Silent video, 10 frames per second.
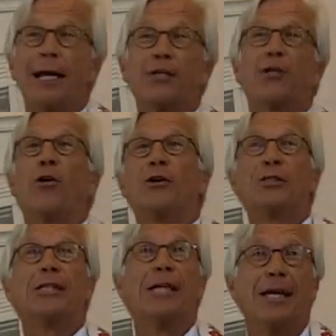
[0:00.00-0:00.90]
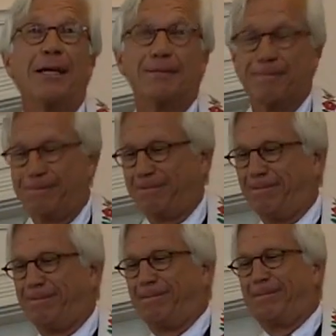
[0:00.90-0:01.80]
like to call singing.
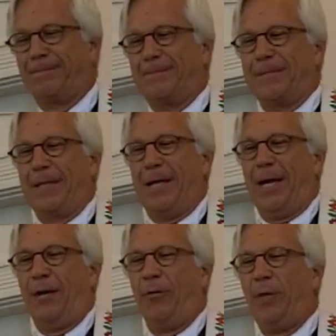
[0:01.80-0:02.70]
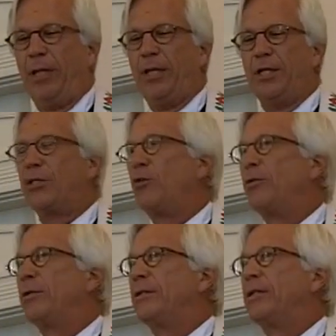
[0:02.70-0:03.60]
I really
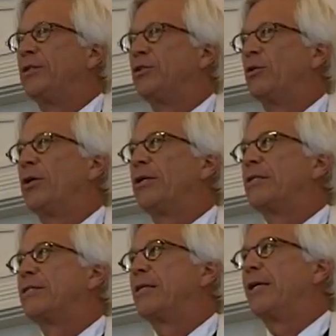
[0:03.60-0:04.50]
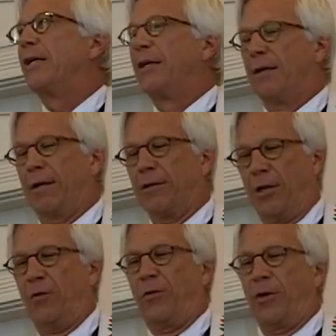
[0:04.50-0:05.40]
don't enjoy singing
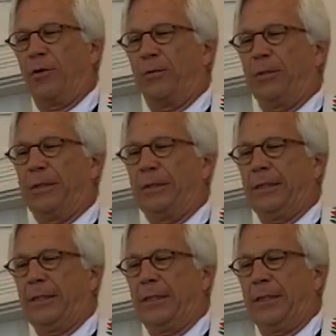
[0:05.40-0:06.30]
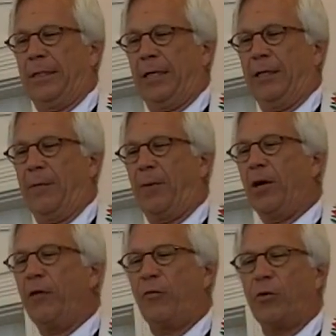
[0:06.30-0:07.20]
alone, though. And the
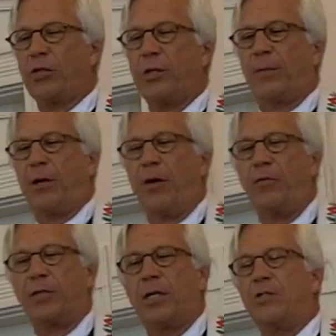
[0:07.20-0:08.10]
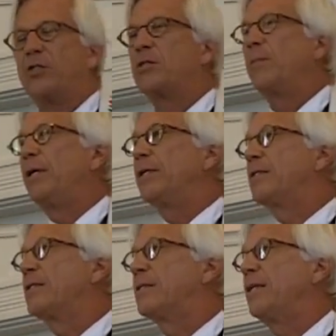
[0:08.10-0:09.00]
part of worship that often touches me
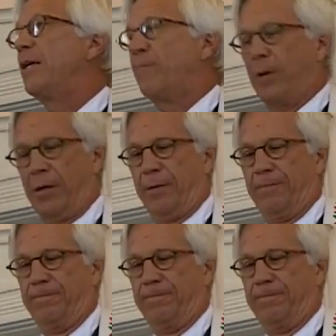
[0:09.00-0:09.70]
is the singing part.